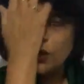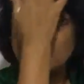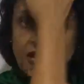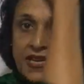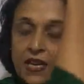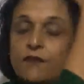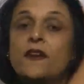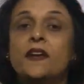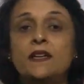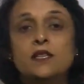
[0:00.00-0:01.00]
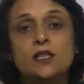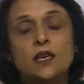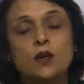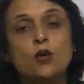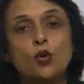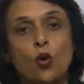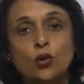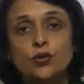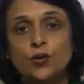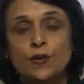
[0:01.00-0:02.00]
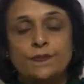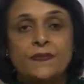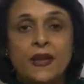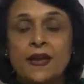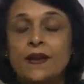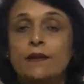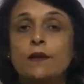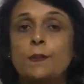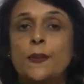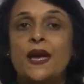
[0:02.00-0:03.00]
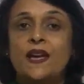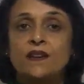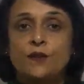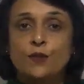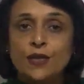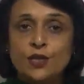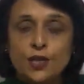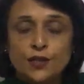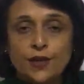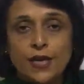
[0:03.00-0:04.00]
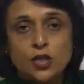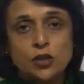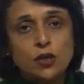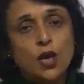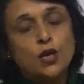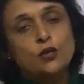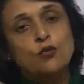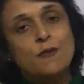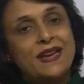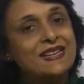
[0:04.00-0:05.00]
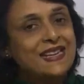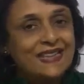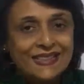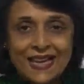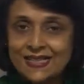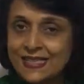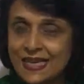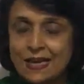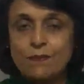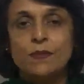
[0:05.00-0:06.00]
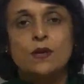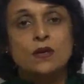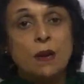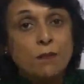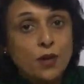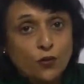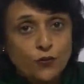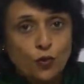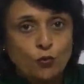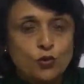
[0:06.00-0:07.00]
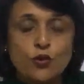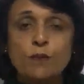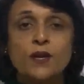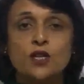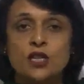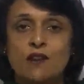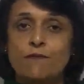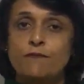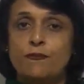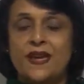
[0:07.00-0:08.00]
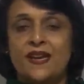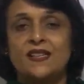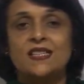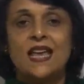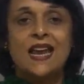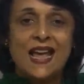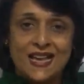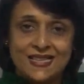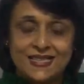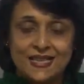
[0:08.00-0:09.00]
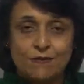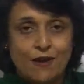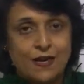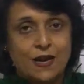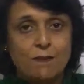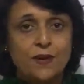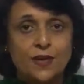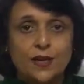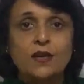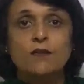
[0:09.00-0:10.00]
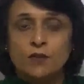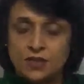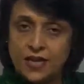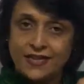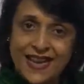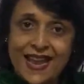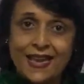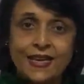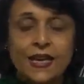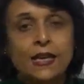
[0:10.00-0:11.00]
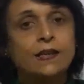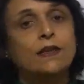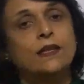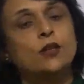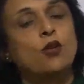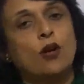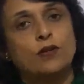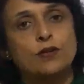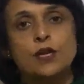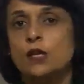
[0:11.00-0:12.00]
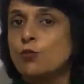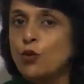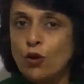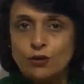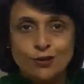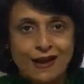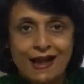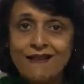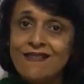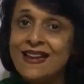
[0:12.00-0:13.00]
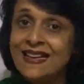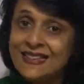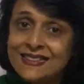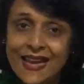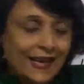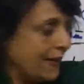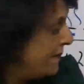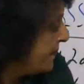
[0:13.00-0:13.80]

significance, growth, repair, regeneration, to maintain that same number of chromosomes, because if parent cell has one number, say ten, then the daughter cells would also have ten.